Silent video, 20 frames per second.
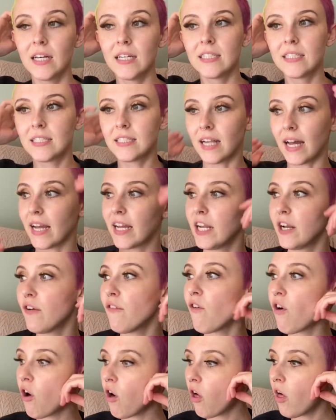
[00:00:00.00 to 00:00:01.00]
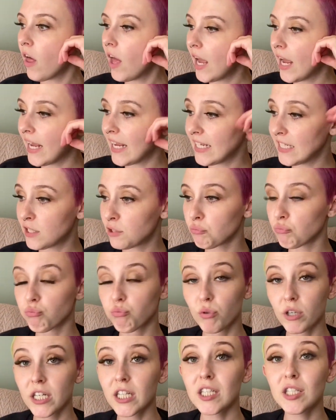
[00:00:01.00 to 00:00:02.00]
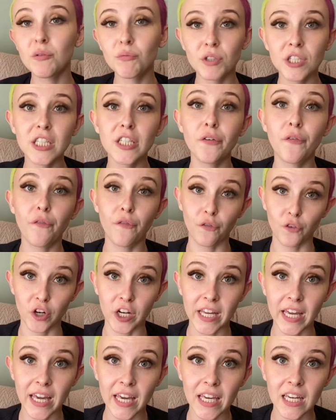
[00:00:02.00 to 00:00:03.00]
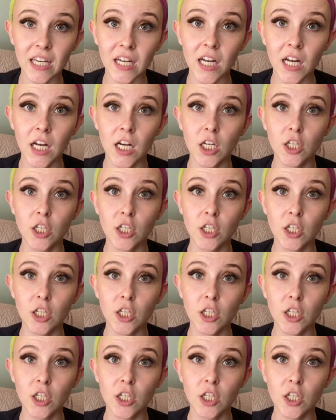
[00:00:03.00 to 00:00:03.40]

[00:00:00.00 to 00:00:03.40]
Second of all, it's really, really freeing